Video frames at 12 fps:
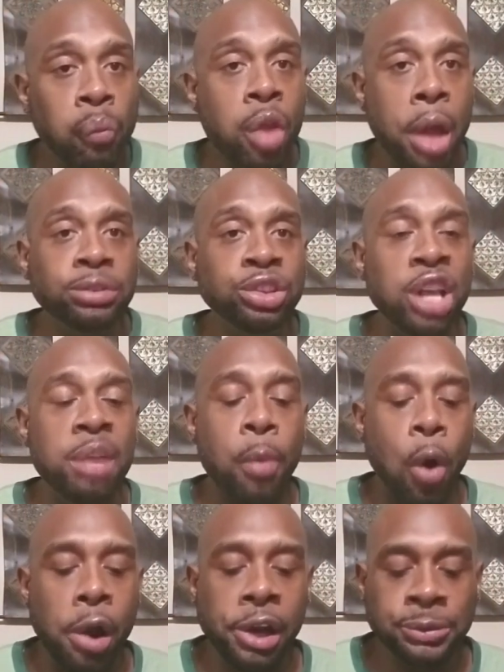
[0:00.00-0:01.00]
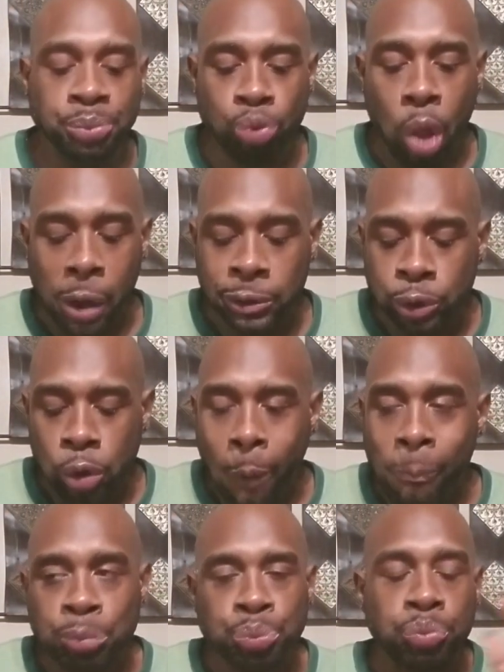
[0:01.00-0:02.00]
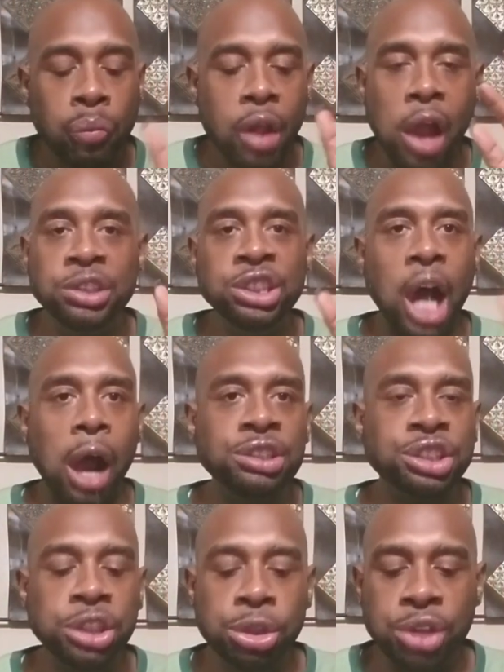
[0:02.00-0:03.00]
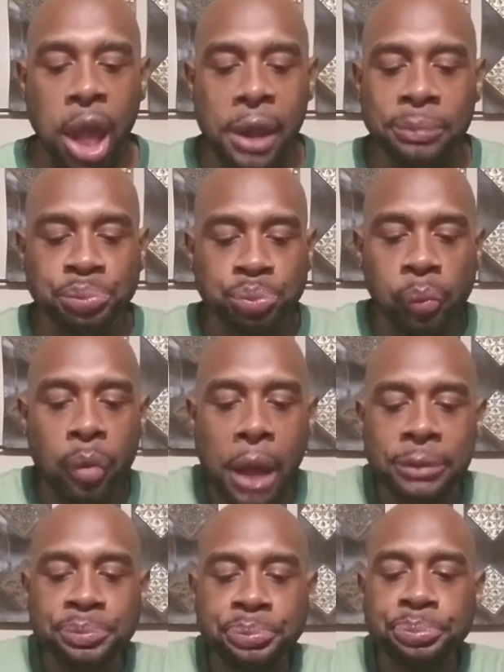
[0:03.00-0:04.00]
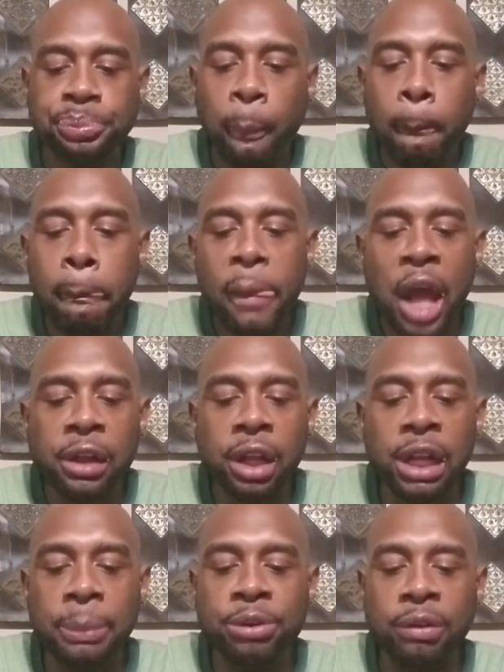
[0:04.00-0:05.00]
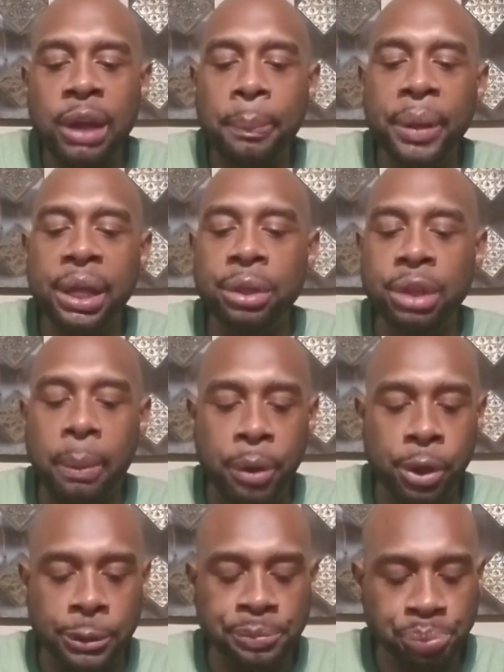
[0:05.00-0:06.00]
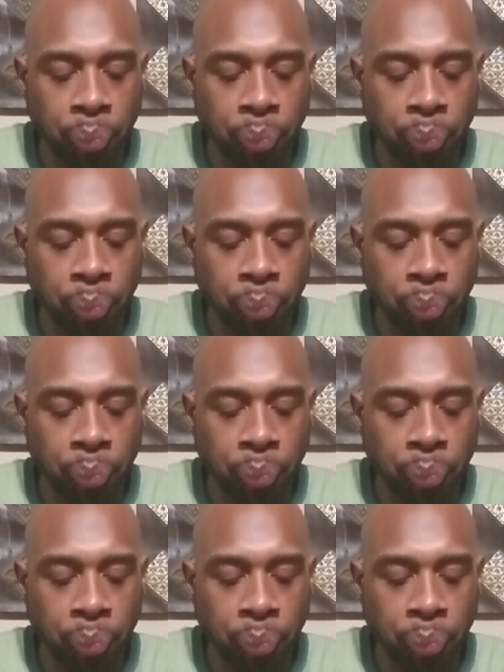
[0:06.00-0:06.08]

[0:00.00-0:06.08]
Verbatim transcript: Good morning. Y'all excuse that. A little Lips over there playing on the computer.